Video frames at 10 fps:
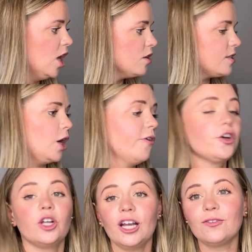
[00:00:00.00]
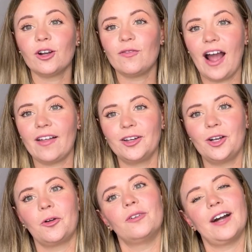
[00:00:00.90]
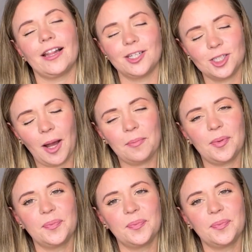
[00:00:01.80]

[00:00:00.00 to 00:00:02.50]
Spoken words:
So if you're looking for a violin, a violin shop.